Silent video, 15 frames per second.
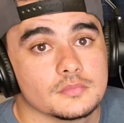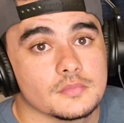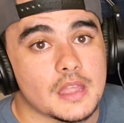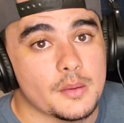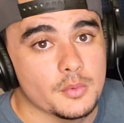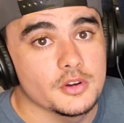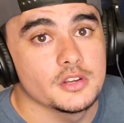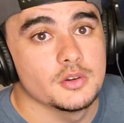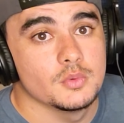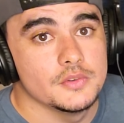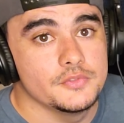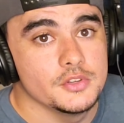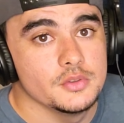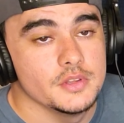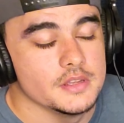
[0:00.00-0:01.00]
and we're gonna
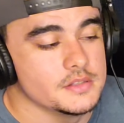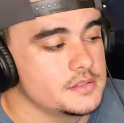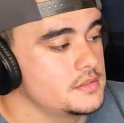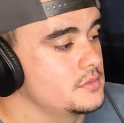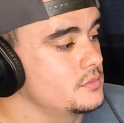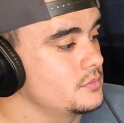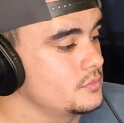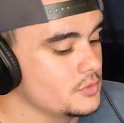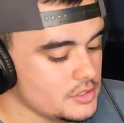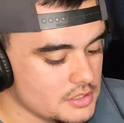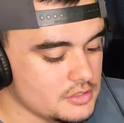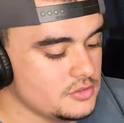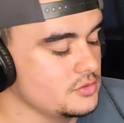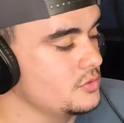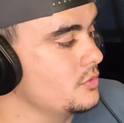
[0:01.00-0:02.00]
review this. We're
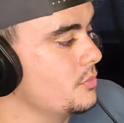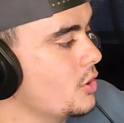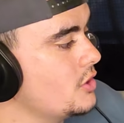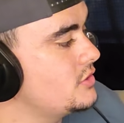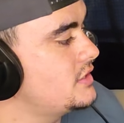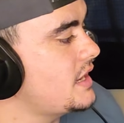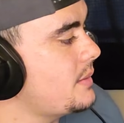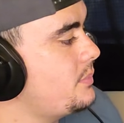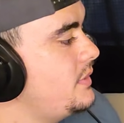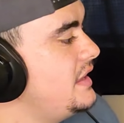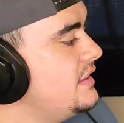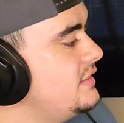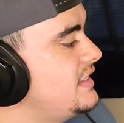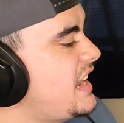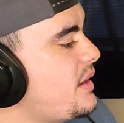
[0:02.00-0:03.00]
gonna do a more
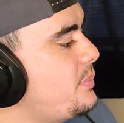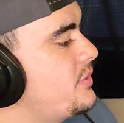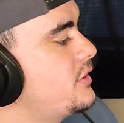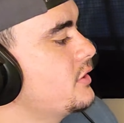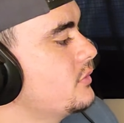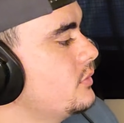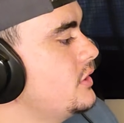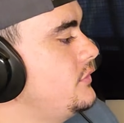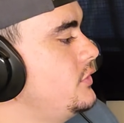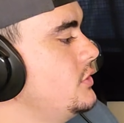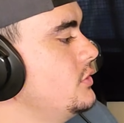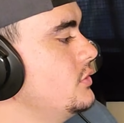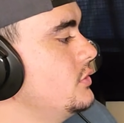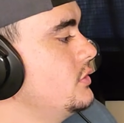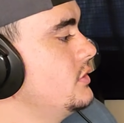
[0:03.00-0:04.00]
in-depth
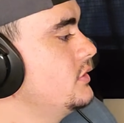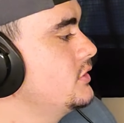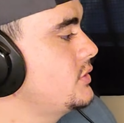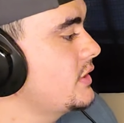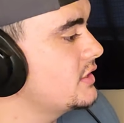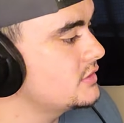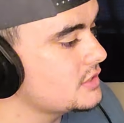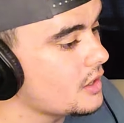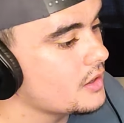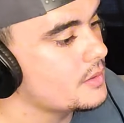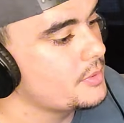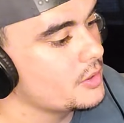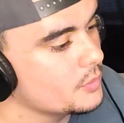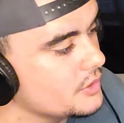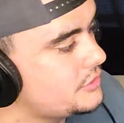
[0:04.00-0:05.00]
review so I can talk
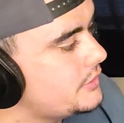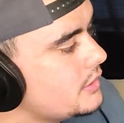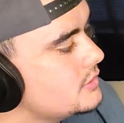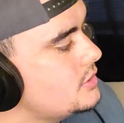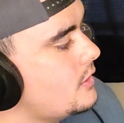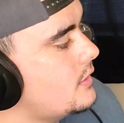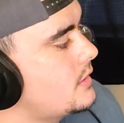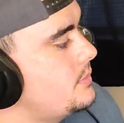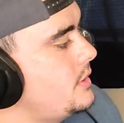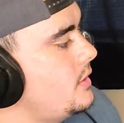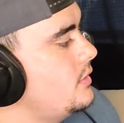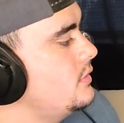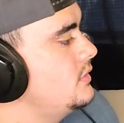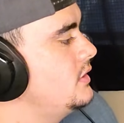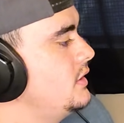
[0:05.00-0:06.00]
about what they're talking
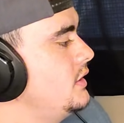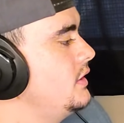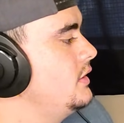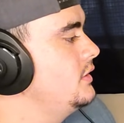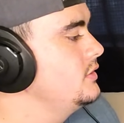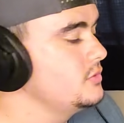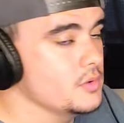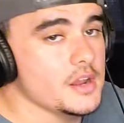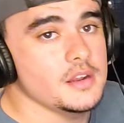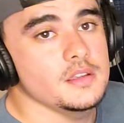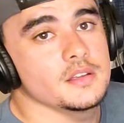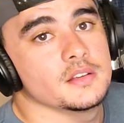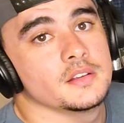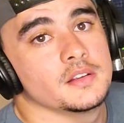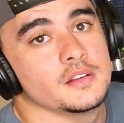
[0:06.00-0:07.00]
about. You
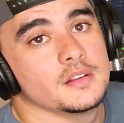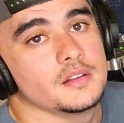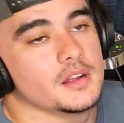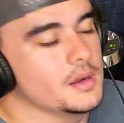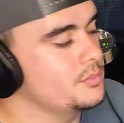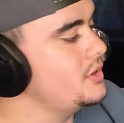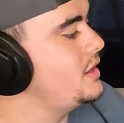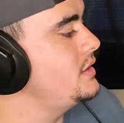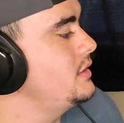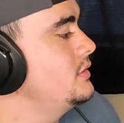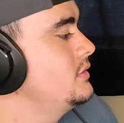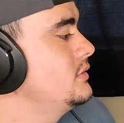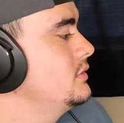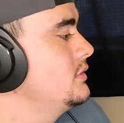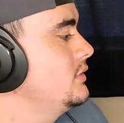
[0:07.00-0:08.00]
ready? I'm ready.
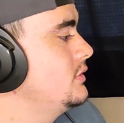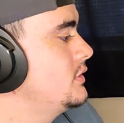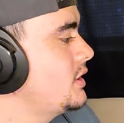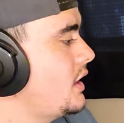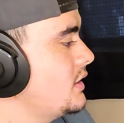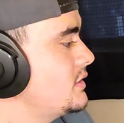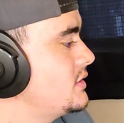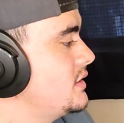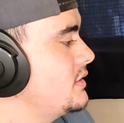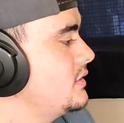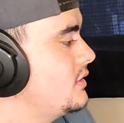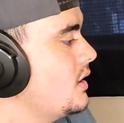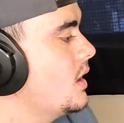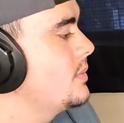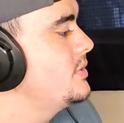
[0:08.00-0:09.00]
Toxic
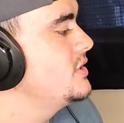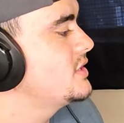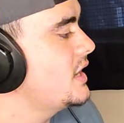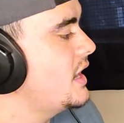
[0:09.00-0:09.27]
Garbage